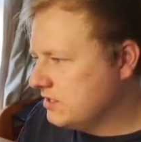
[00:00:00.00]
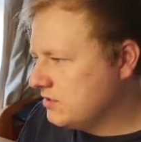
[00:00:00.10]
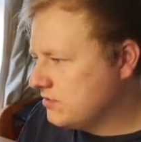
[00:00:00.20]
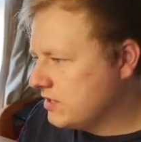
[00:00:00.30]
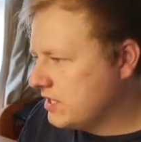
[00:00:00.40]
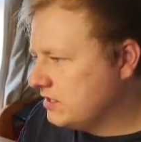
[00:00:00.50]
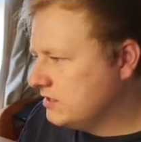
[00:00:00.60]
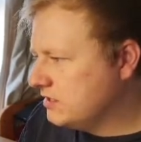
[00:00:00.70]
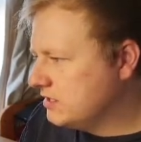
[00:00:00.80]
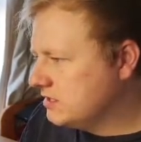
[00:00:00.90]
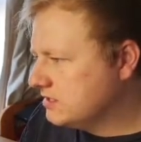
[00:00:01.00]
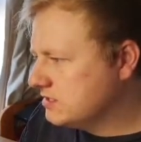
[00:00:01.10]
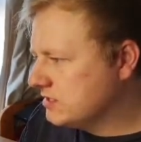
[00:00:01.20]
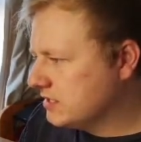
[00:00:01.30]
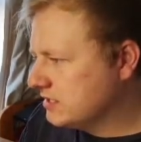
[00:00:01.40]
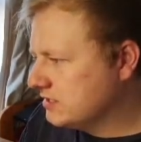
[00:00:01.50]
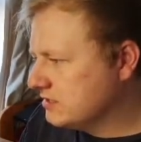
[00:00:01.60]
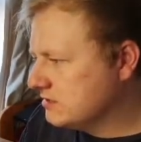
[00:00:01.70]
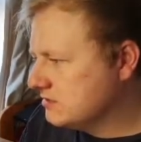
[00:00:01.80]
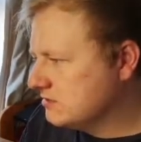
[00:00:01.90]
around here,
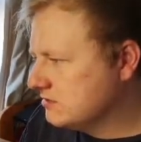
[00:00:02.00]
selecting